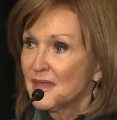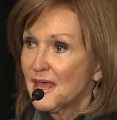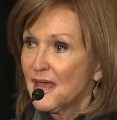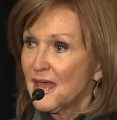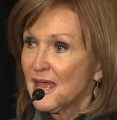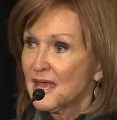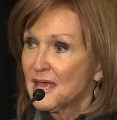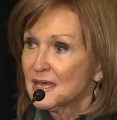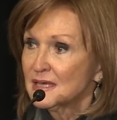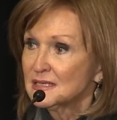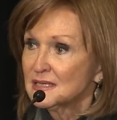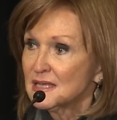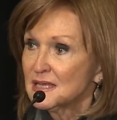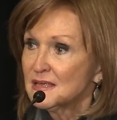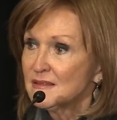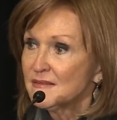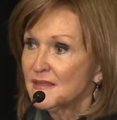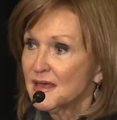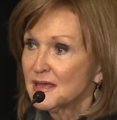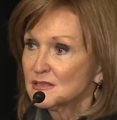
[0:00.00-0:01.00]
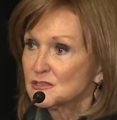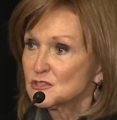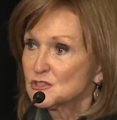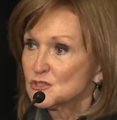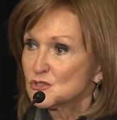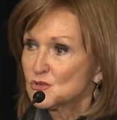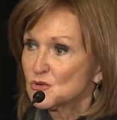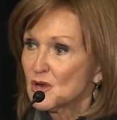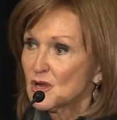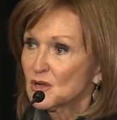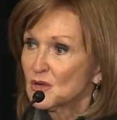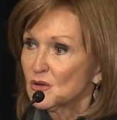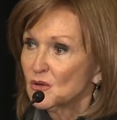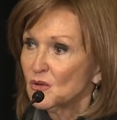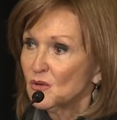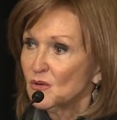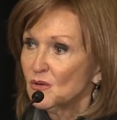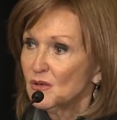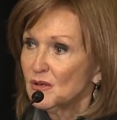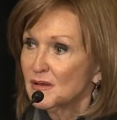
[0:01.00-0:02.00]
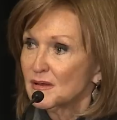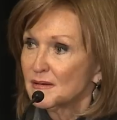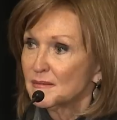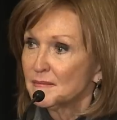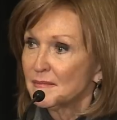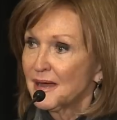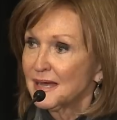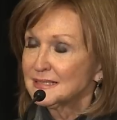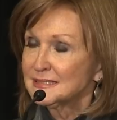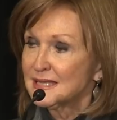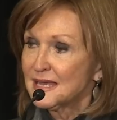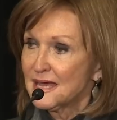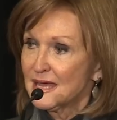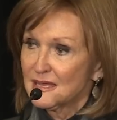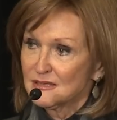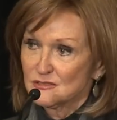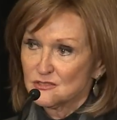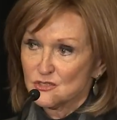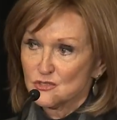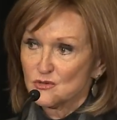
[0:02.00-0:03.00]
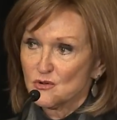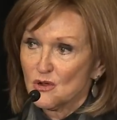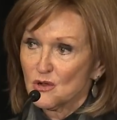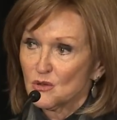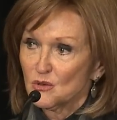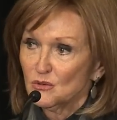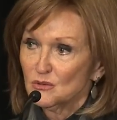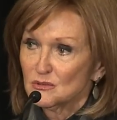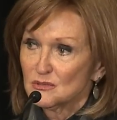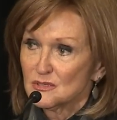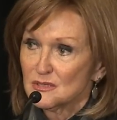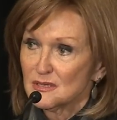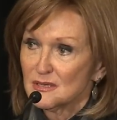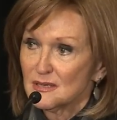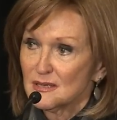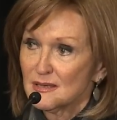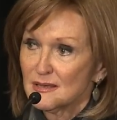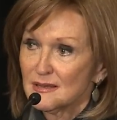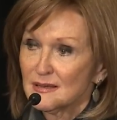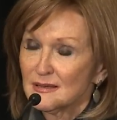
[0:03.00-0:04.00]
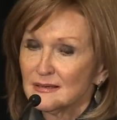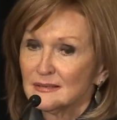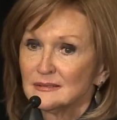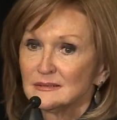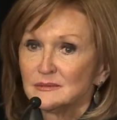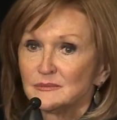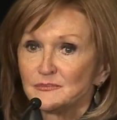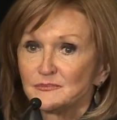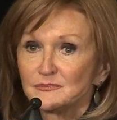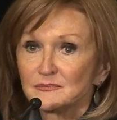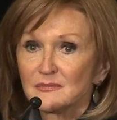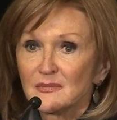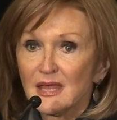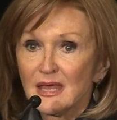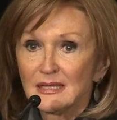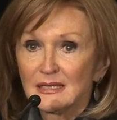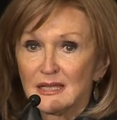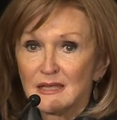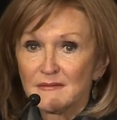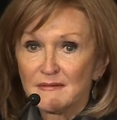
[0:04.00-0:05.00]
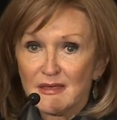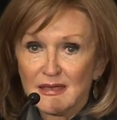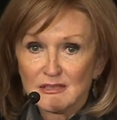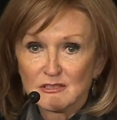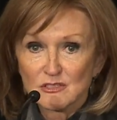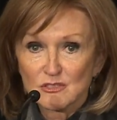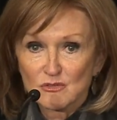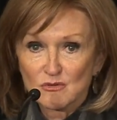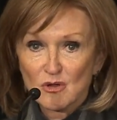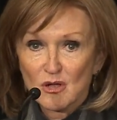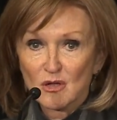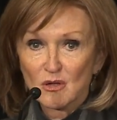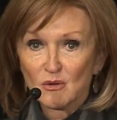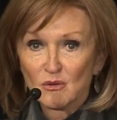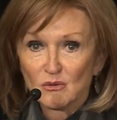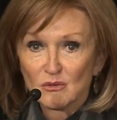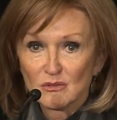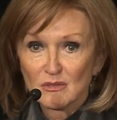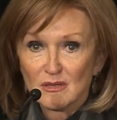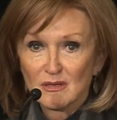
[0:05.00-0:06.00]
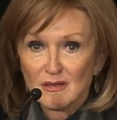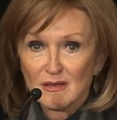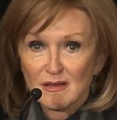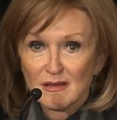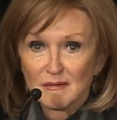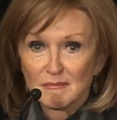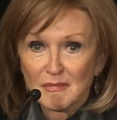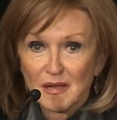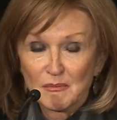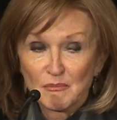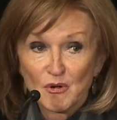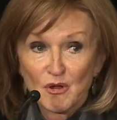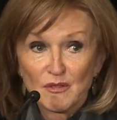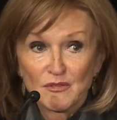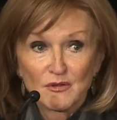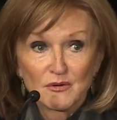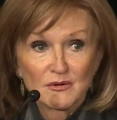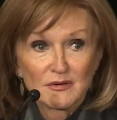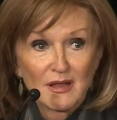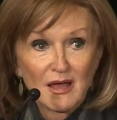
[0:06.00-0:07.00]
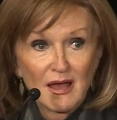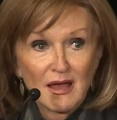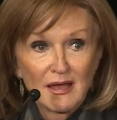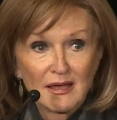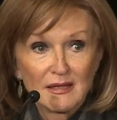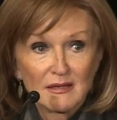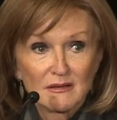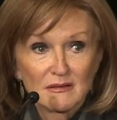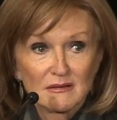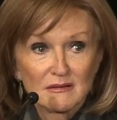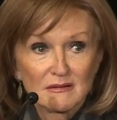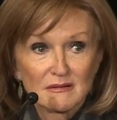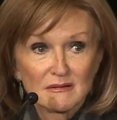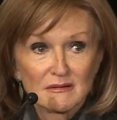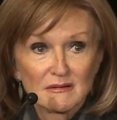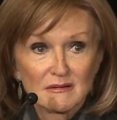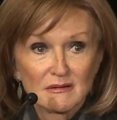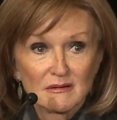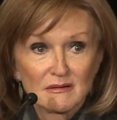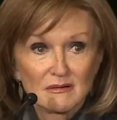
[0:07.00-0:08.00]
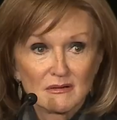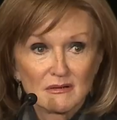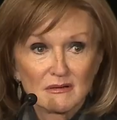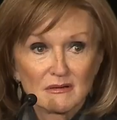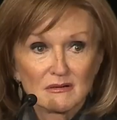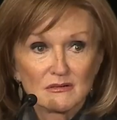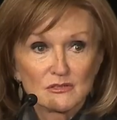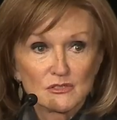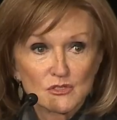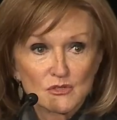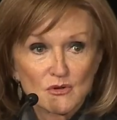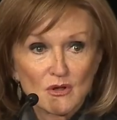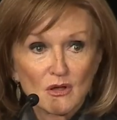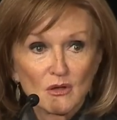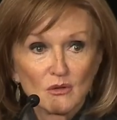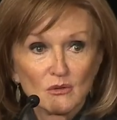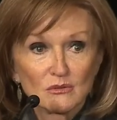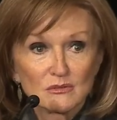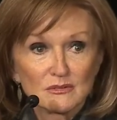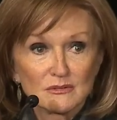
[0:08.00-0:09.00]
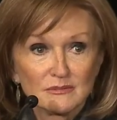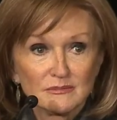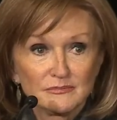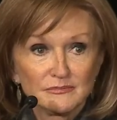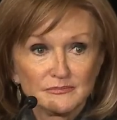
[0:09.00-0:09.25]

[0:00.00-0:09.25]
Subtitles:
And in that struggle, my dad struggled. And in that struggle, my brother and I struggled.